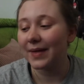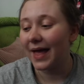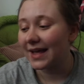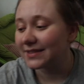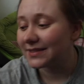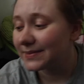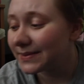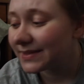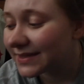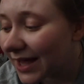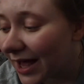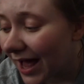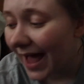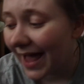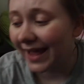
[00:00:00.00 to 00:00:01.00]
As you
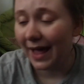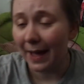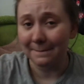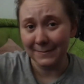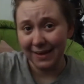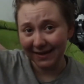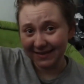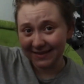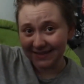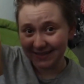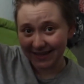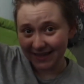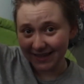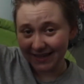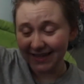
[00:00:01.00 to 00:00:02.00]
saw, I got my
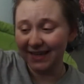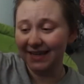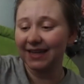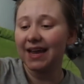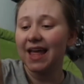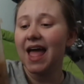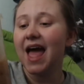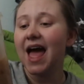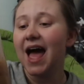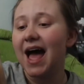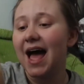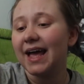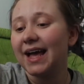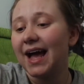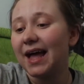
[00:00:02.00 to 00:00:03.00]
Dunkin'.
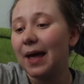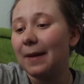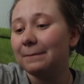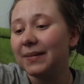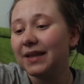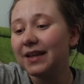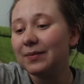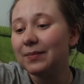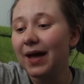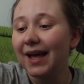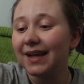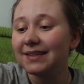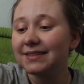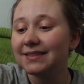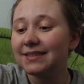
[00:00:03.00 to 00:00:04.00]
I got a medium
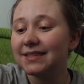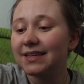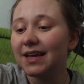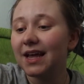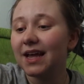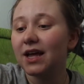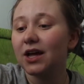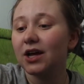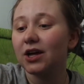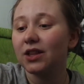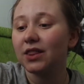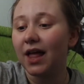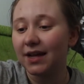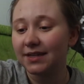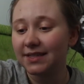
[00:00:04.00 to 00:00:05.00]
iced
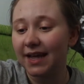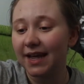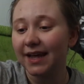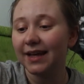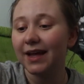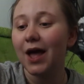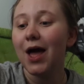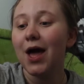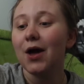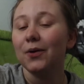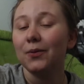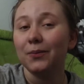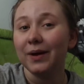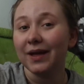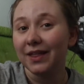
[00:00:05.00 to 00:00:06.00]
latte
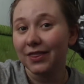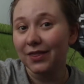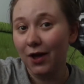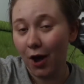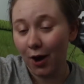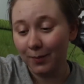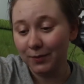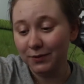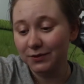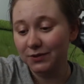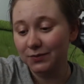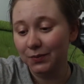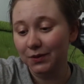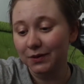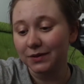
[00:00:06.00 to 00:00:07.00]
with caramel
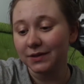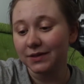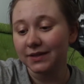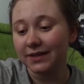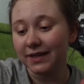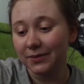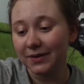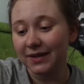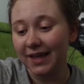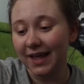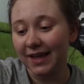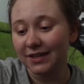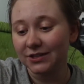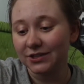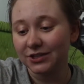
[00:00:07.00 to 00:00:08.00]
swirl, liquid
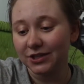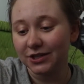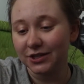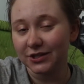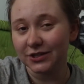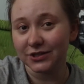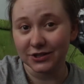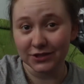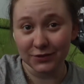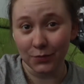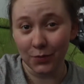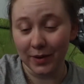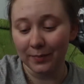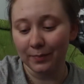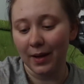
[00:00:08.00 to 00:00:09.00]
cane sugar, just
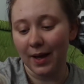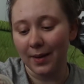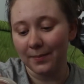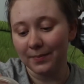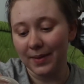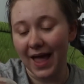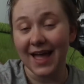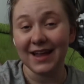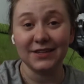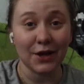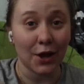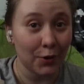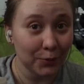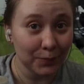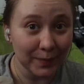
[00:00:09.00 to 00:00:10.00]
one pump, and
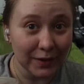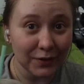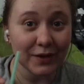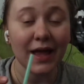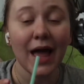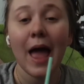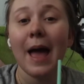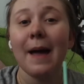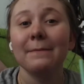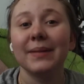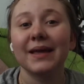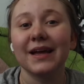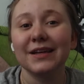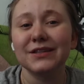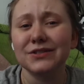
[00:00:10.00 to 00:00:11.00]
oat milk,
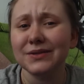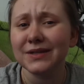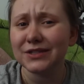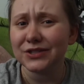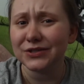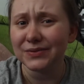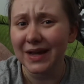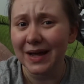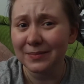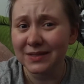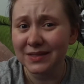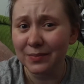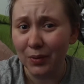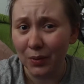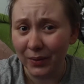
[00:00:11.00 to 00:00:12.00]
because you get 2x
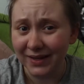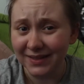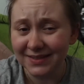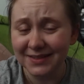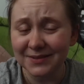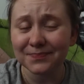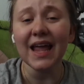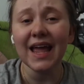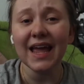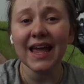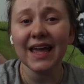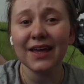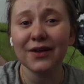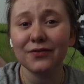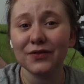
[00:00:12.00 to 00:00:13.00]
the points
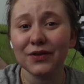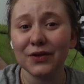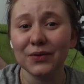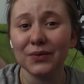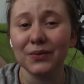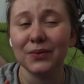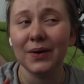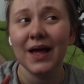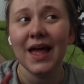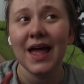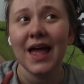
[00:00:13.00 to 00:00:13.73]
if you